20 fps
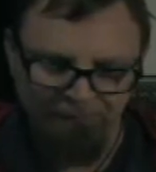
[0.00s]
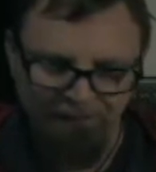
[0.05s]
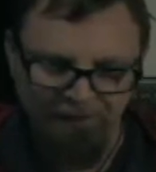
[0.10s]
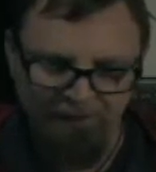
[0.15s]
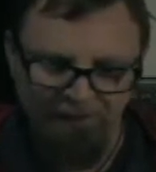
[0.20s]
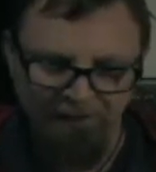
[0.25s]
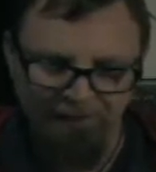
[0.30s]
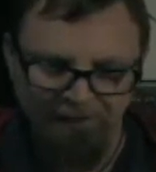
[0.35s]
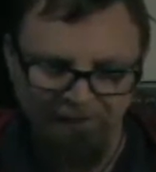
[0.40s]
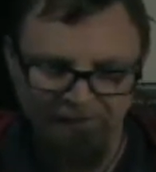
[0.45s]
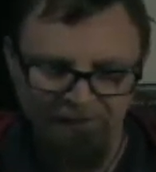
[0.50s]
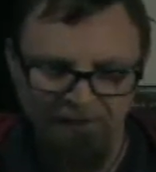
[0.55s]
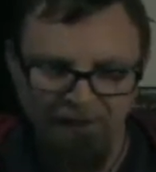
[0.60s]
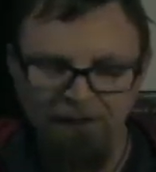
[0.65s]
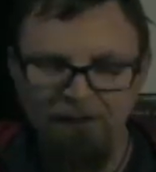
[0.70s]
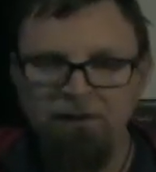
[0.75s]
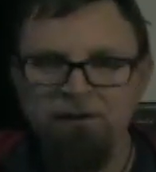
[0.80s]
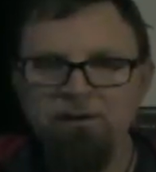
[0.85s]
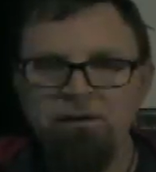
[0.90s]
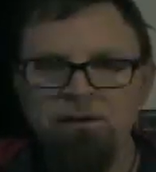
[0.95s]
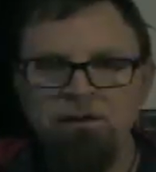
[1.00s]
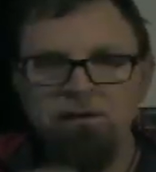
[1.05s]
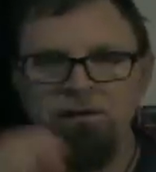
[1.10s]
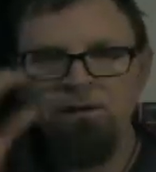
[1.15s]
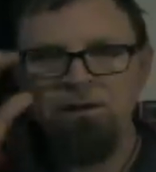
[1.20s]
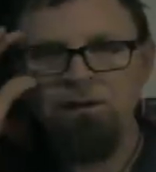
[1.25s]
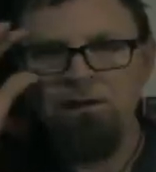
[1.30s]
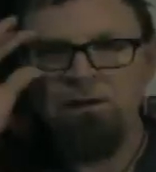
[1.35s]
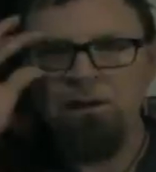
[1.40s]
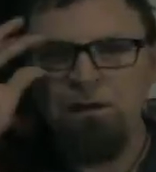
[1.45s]
And uh,
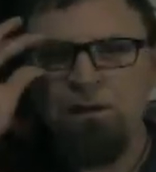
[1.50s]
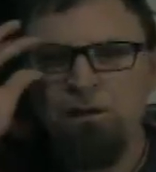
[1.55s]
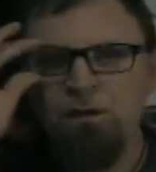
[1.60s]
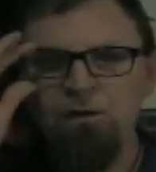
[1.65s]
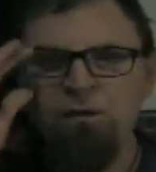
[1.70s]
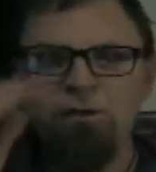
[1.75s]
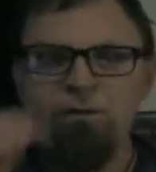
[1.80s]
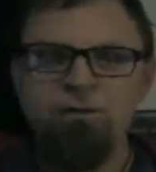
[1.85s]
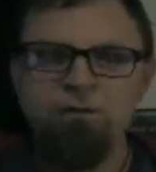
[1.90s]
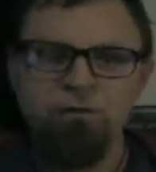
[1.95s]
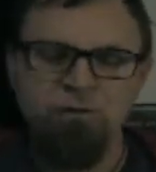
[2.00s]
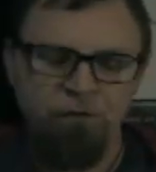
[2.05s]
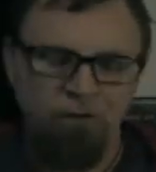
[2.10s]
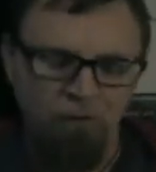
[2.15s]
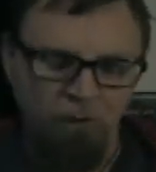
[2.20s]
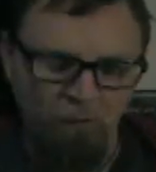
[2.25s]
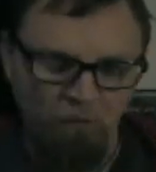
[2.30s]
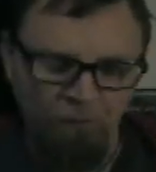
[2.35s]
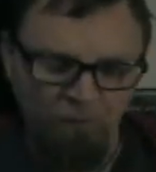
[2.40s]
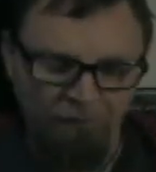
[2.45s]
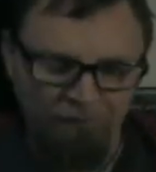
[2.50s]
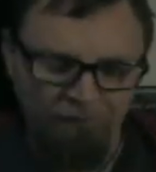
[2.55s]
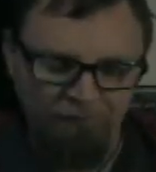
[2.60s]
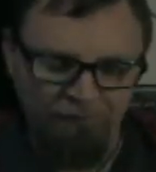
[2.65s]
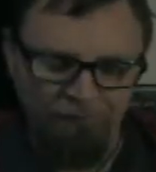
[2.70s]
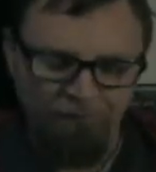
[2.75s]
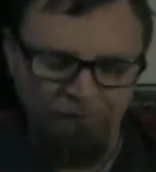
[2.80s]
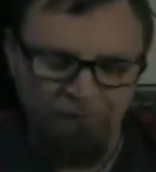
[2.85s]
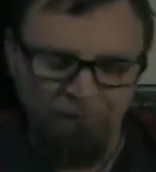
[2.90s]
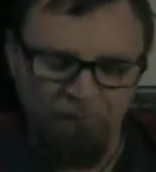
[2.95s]
so
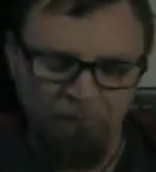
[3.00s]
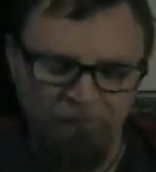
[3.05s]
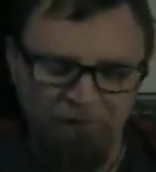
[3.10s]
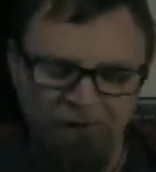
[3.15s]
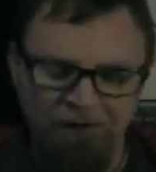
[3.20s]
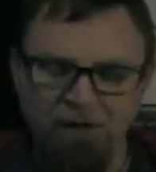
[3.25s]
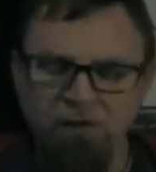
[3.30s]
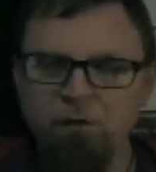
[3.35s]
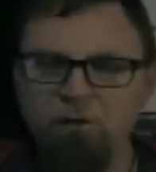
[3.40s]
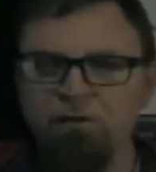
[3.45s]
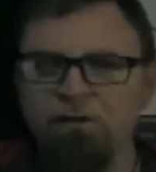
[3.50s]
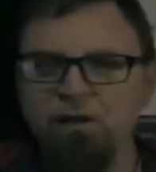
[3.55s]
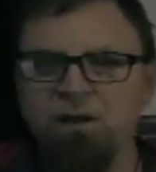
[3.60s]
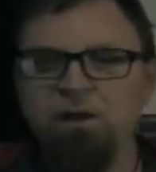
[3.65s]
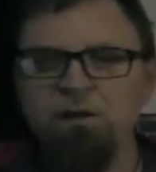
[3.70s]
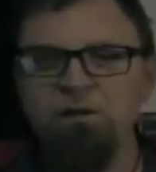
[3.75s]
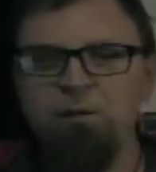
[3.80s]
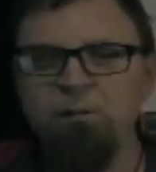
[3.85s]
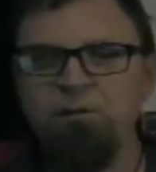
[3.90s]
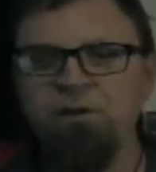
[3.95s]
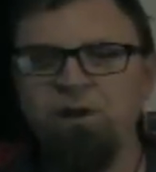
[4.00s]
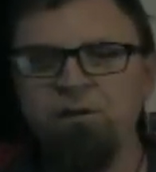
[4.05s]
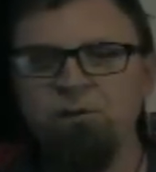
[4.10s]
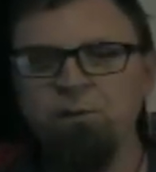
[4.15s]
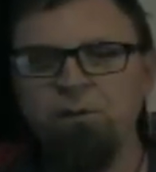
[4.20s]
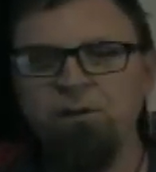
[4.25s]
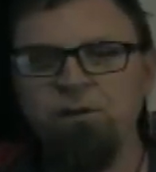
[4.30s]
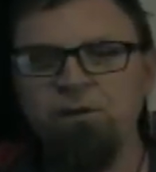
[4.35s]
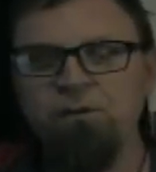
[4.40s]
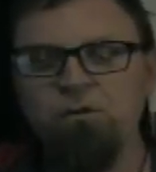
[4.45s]
what they do is they cut themselves
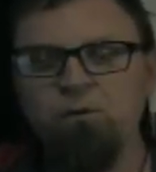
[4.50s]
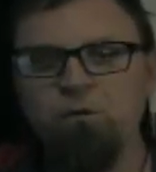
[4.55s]
with this